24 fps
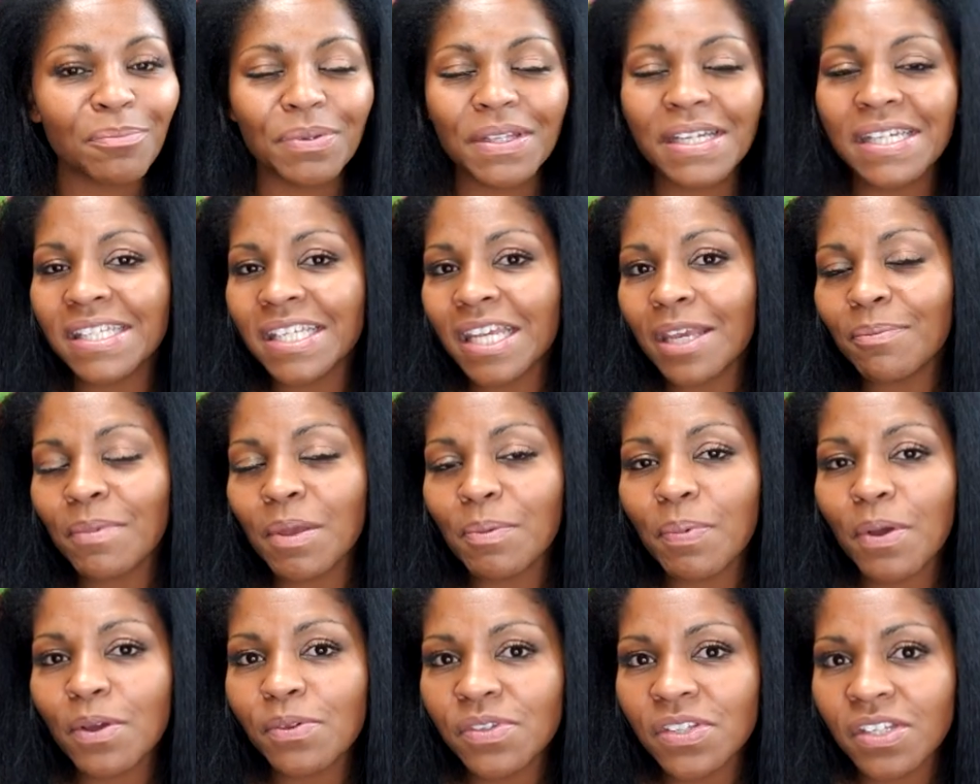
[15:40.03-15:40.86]
Please keep me
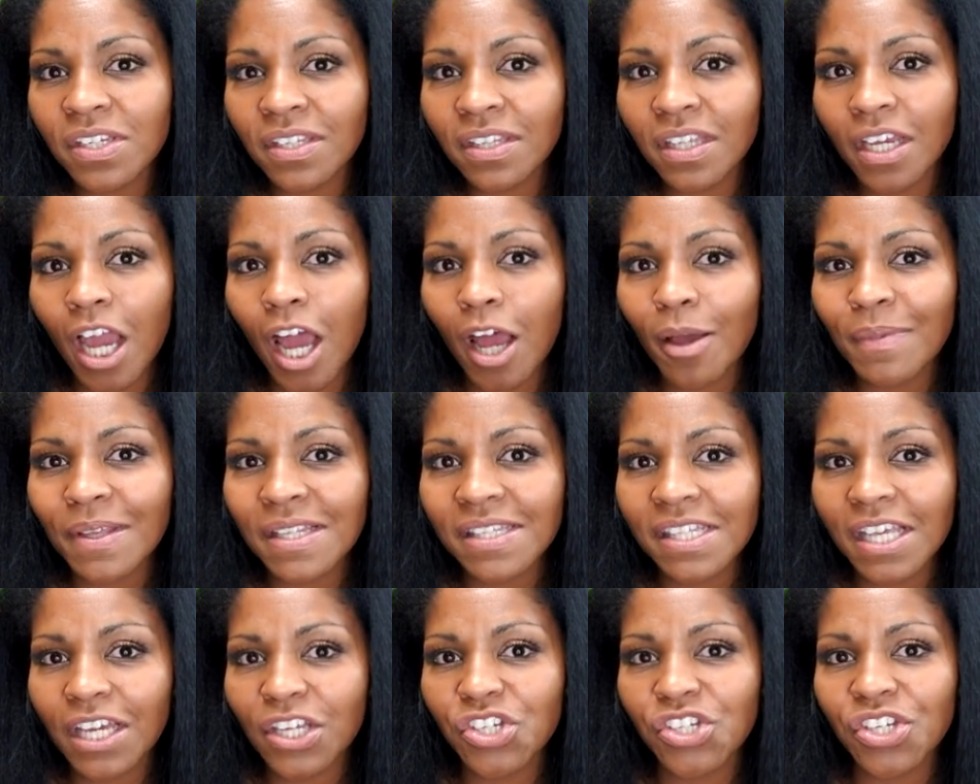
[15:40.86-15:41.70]
posted in the comment
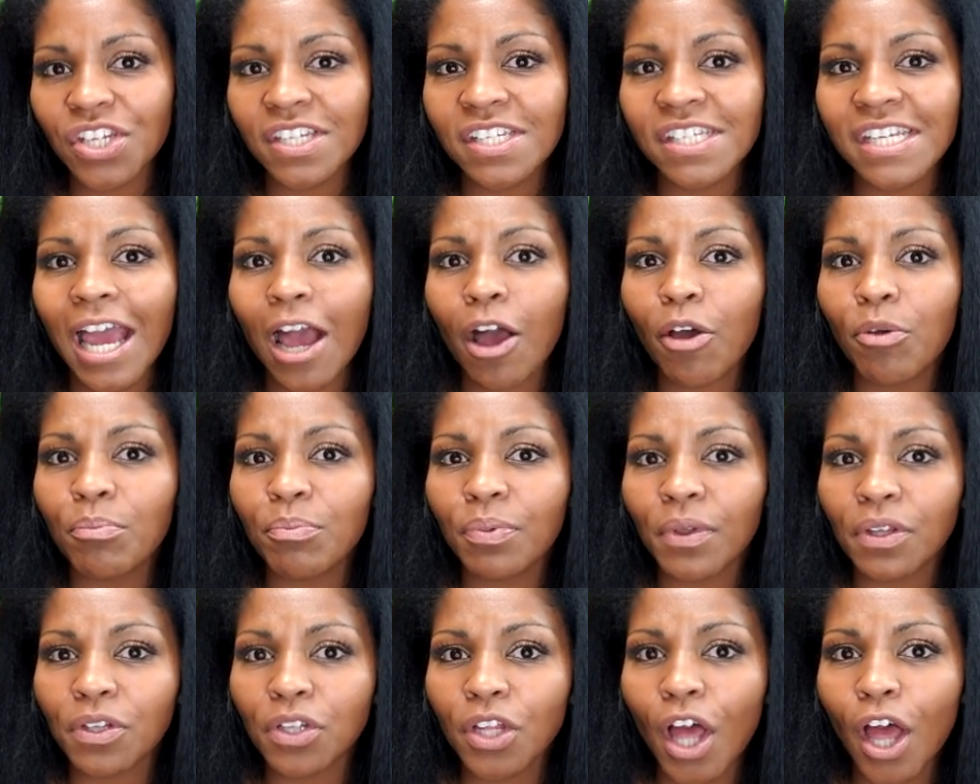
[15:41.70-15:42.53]
section down
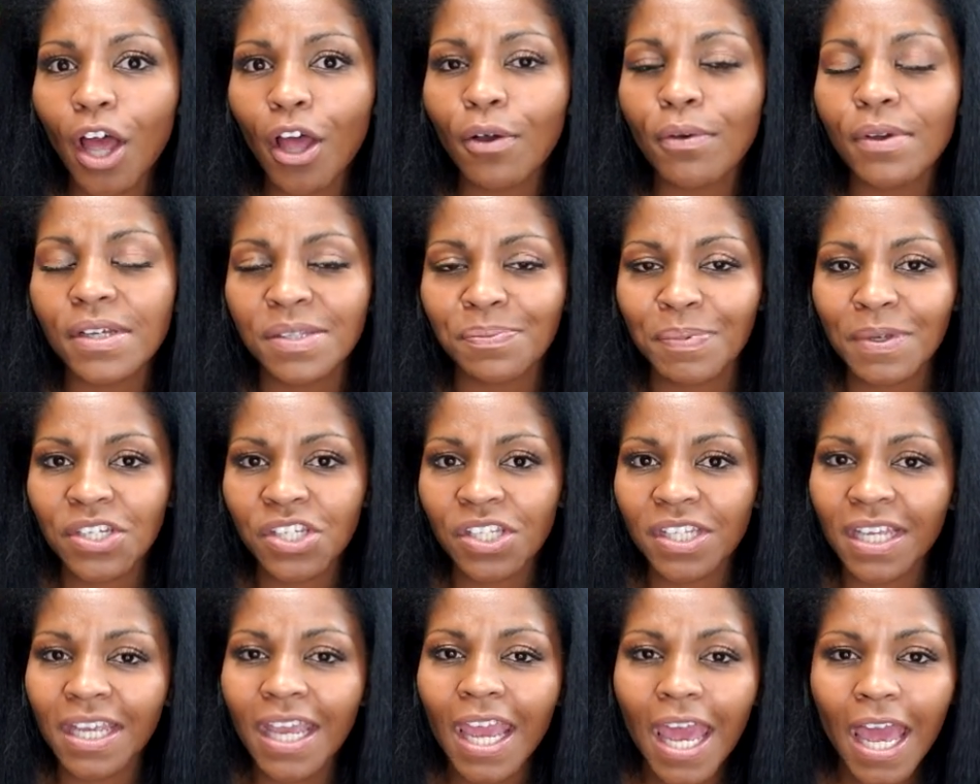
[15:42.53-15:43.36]
below,
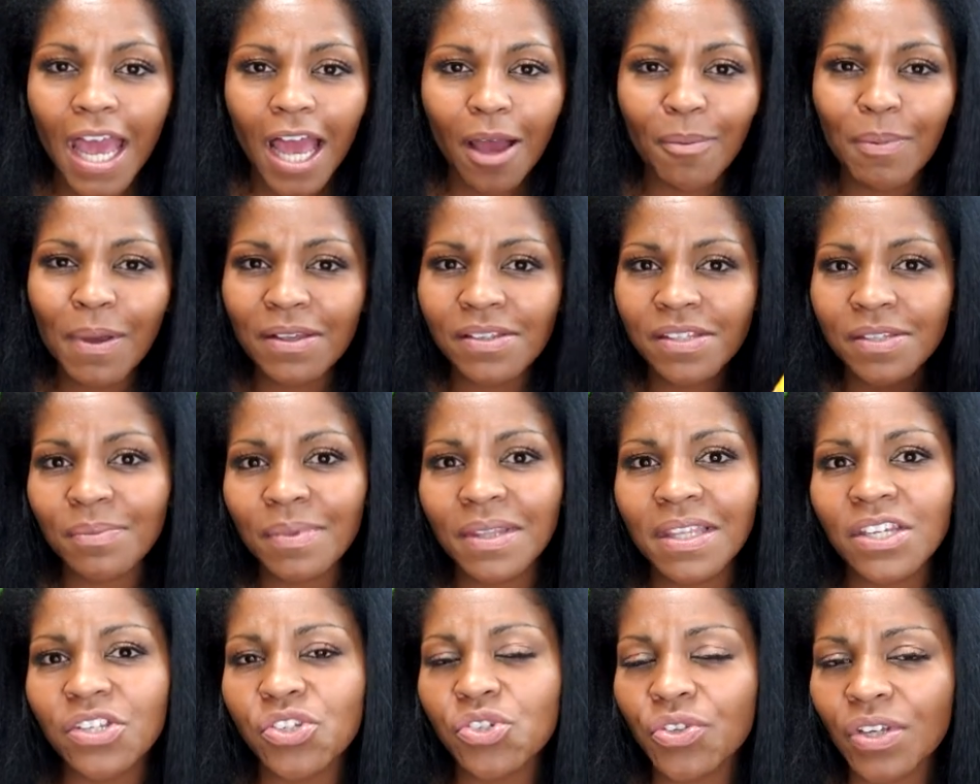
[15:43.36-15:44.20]
especially about some of
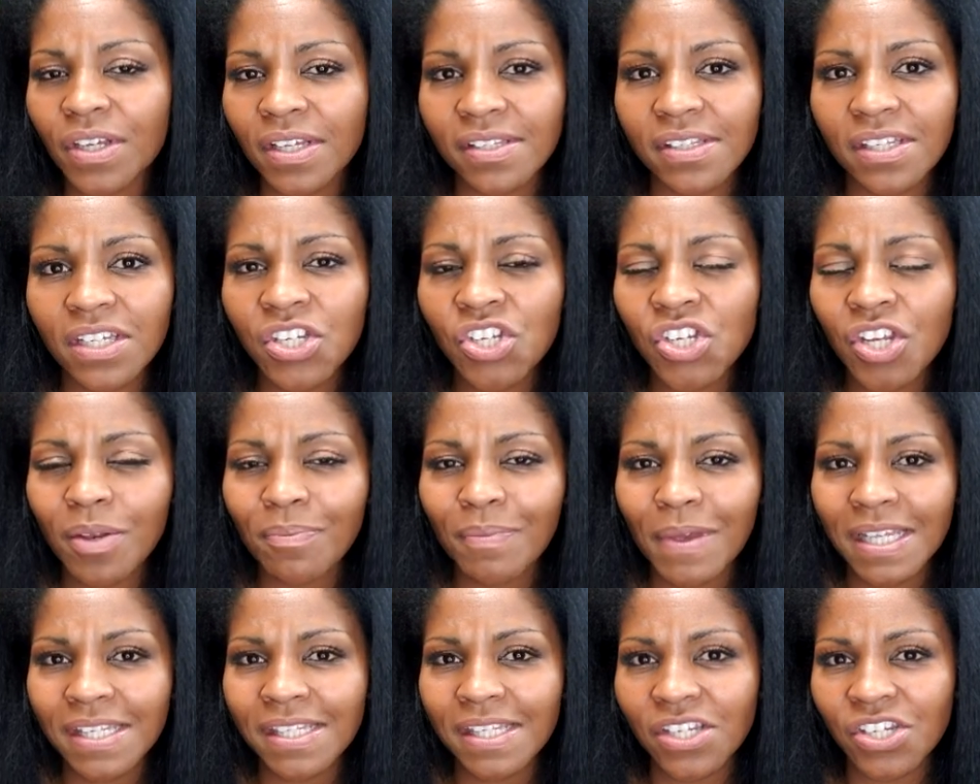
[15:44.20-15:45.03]
these transition
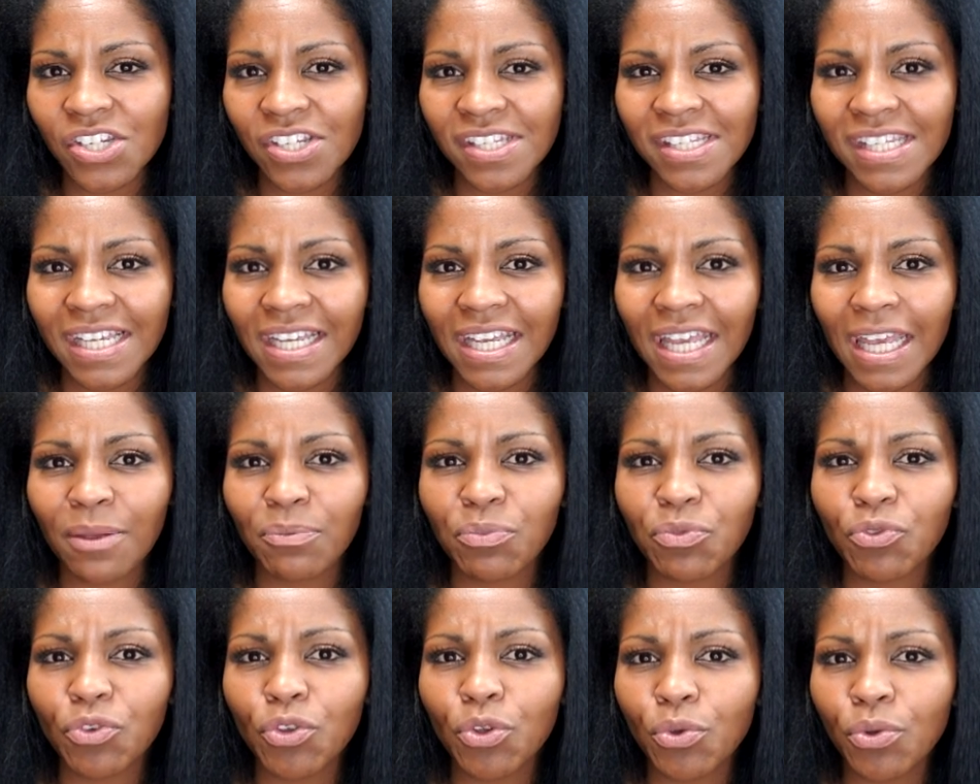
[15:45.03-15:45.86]
messages that came
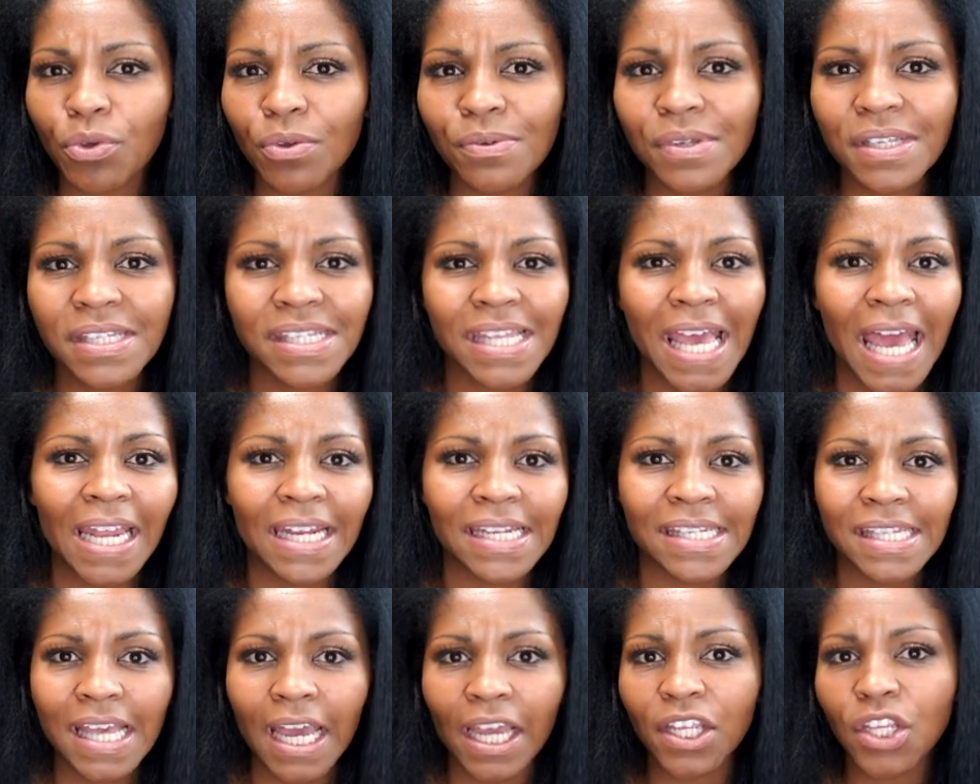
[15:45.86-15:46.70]
through. Who is that?
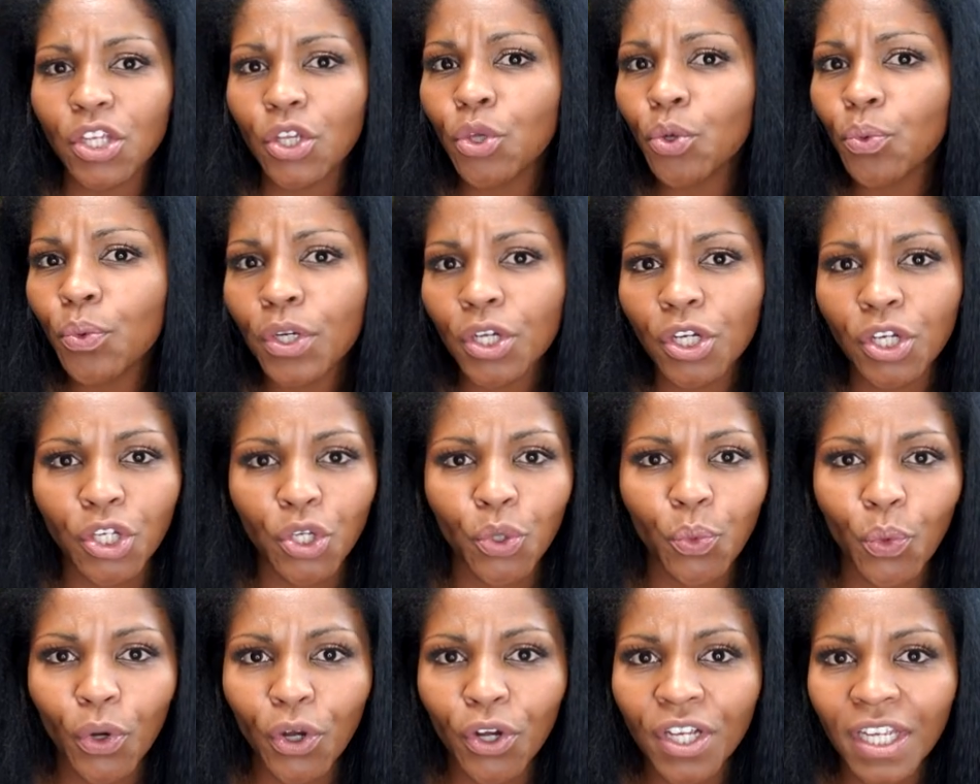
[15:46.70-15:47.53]
Is that you? What are
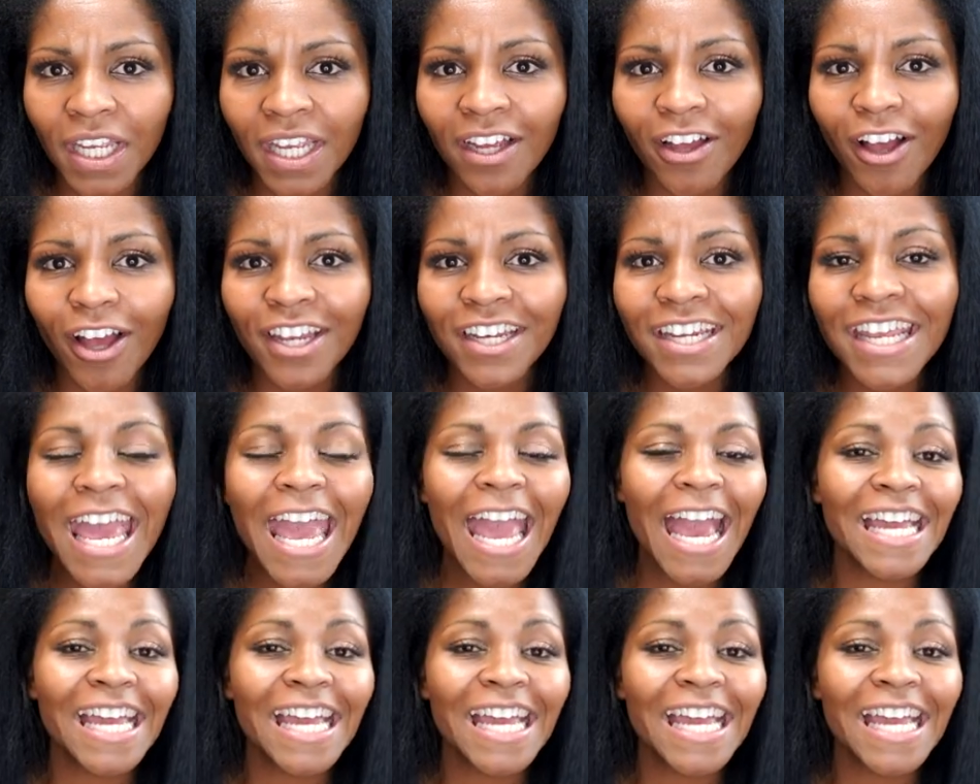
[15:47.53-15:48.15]
you working on?